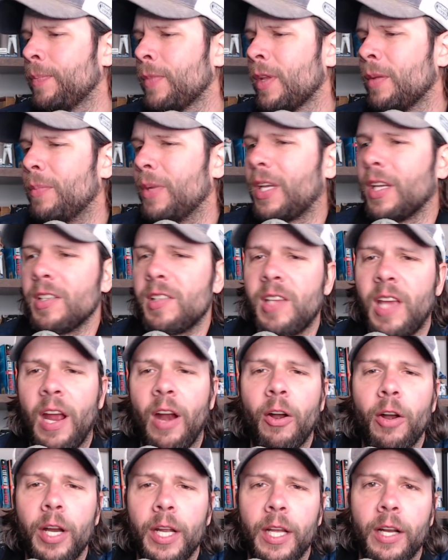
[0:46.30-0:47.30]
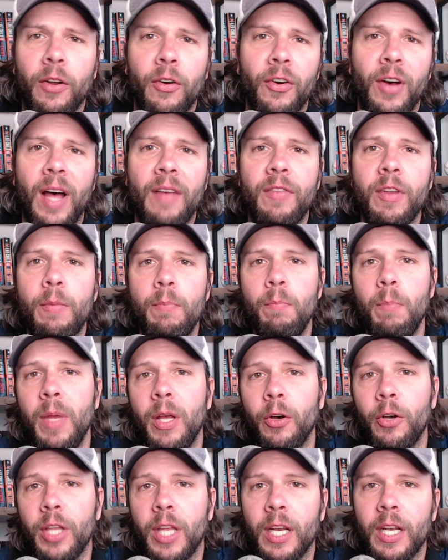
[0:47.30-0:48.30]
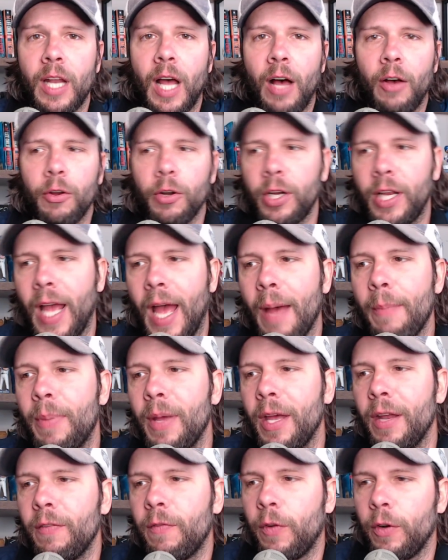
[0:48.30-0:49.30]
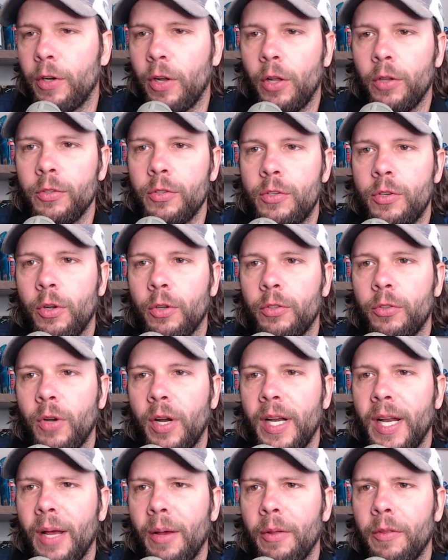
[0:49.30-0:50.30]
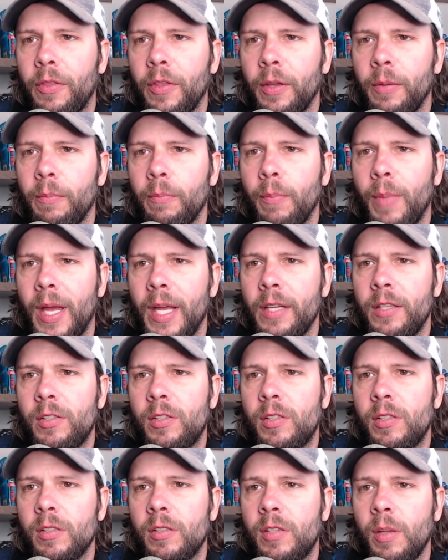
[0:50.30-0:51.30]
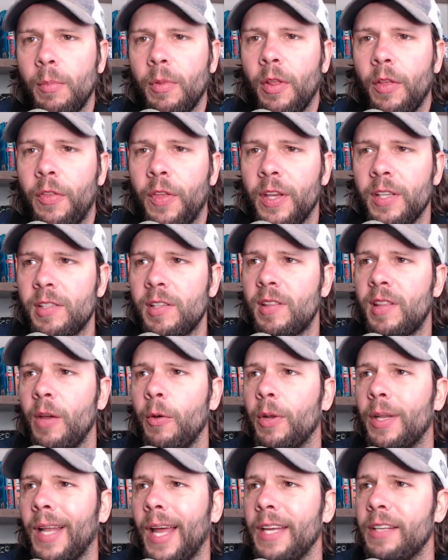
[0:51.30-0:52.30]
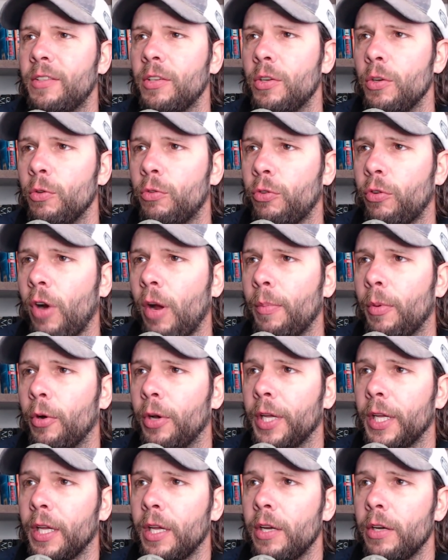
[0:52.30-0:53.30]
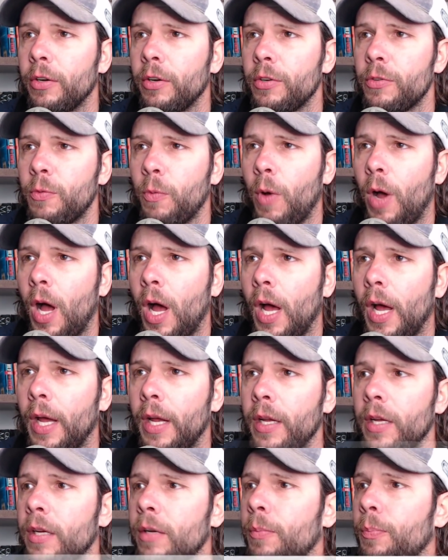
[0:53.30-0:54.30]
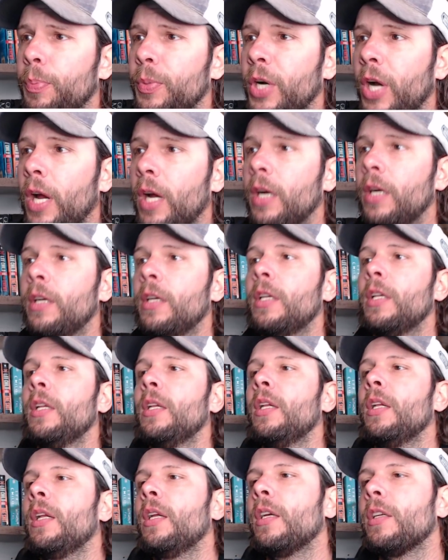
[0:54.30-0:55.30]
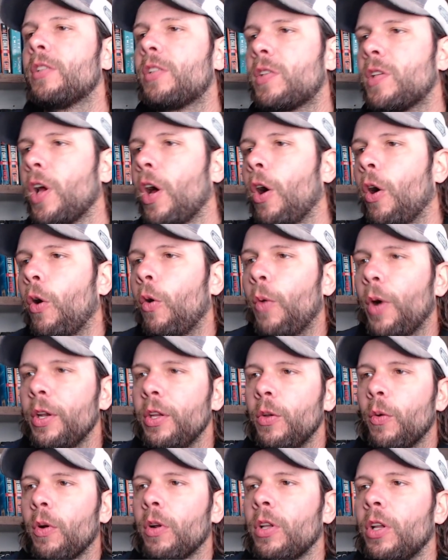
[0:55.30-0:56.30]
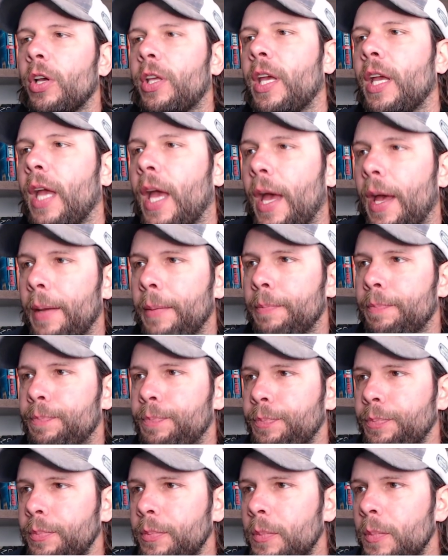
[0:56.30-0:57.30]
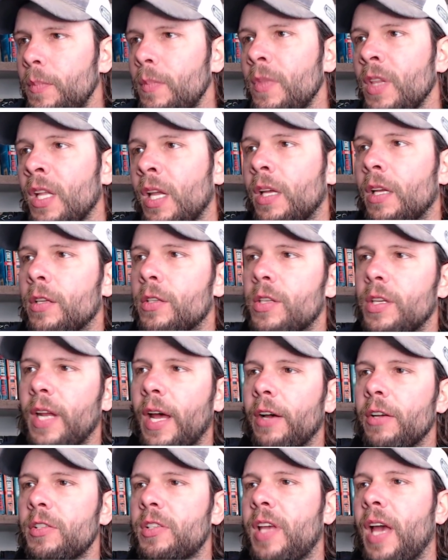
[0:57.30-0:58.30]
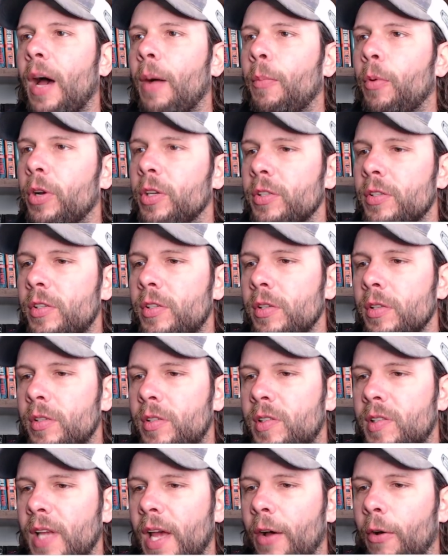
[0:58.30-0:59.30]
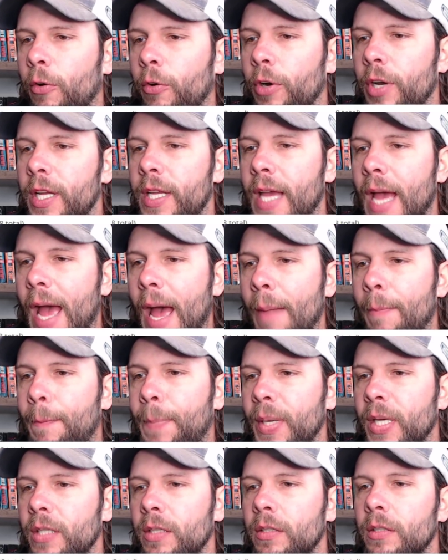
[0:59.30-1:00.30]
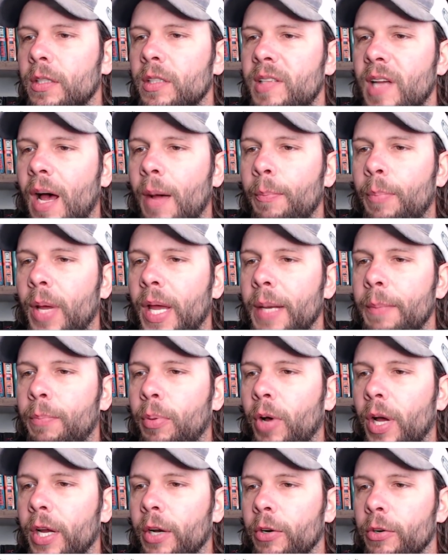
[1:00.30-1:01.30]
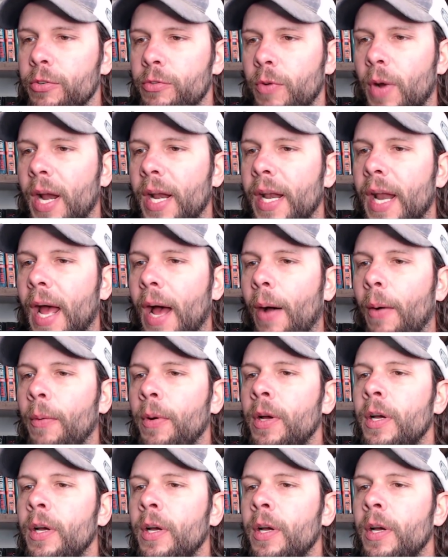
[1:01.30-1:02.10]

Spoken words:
Because carrying an $11 million cap hit for Dalton Schultz right now, I think makes some of the things that they would like to do troubling. Here's why. So what you are looking at is the Dallas Cowboys salary cap, the top paid players right now.